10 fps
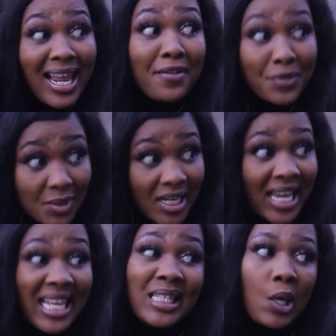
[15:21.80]
alive
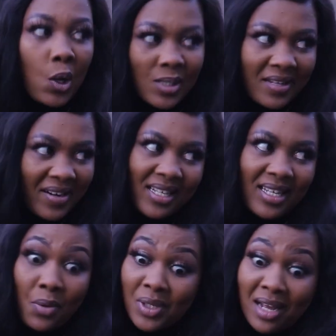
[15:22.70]
today is God's
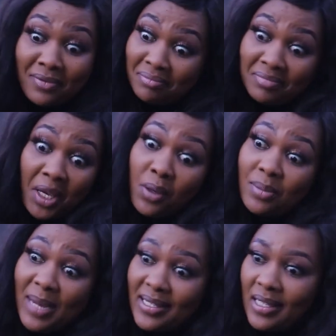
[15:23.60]
grace. I would have killed